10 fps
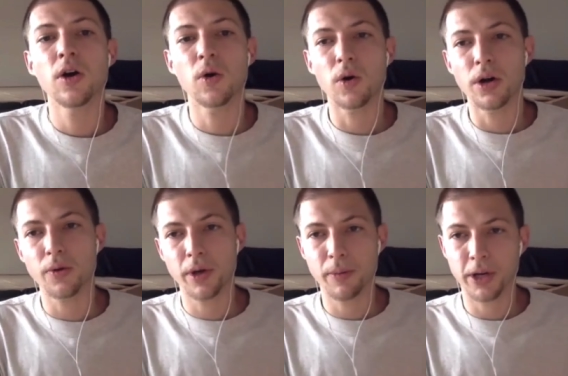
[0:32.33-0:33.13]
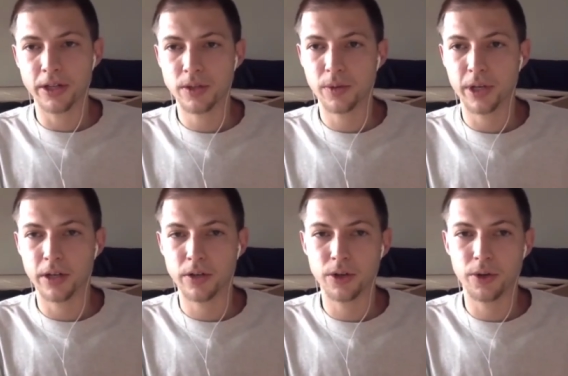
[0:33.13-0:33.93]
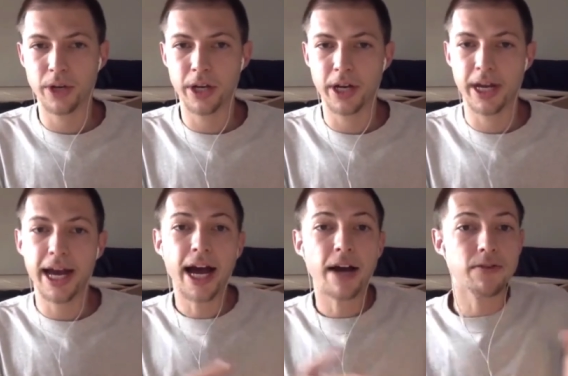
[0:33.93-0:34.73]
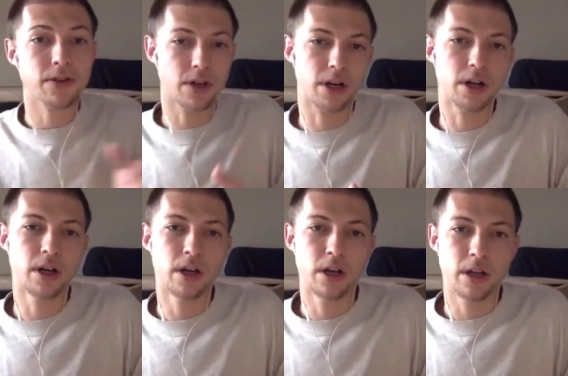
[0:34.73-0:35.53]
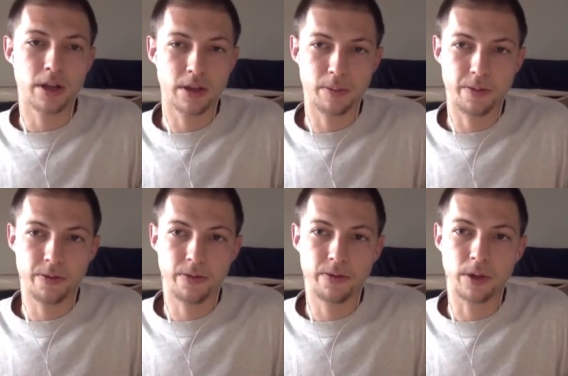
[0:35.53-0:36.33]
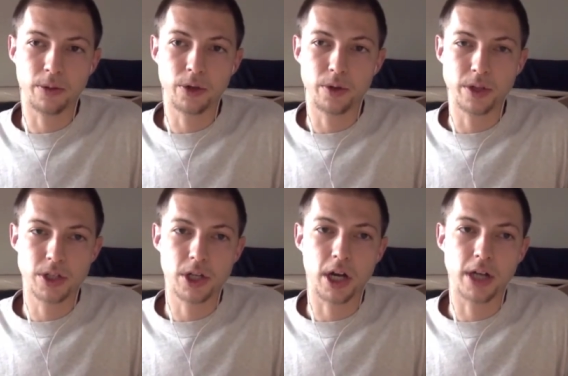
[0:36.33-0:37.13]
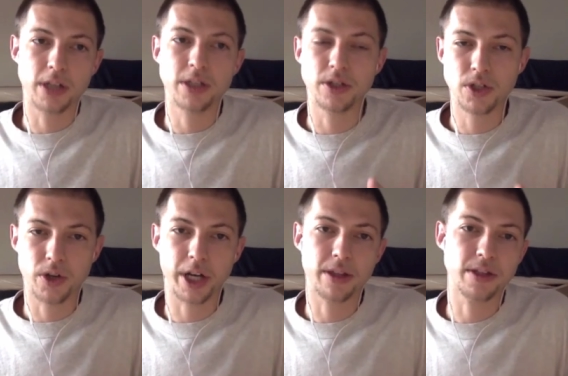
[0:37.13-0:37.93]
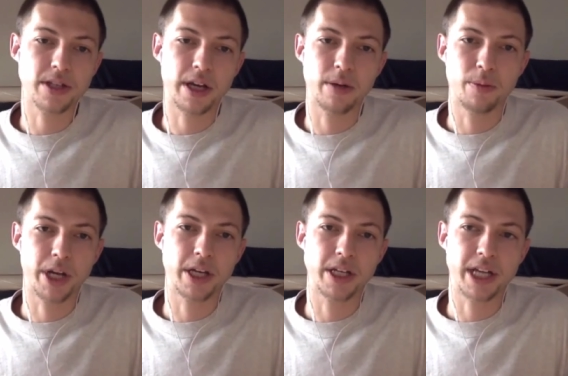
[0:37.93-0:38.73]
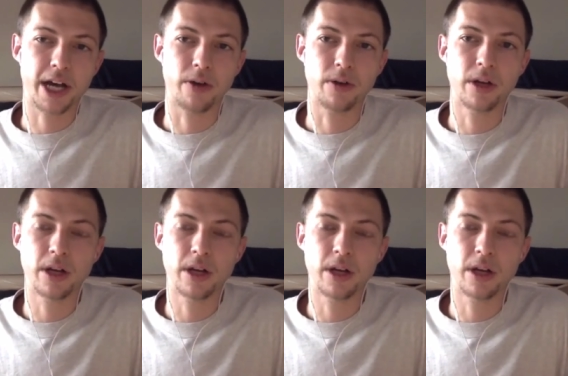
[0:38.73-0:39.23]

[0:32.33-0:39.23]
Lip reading: or we bring a swing crew in after the film crew is shot to strike the set and break it down.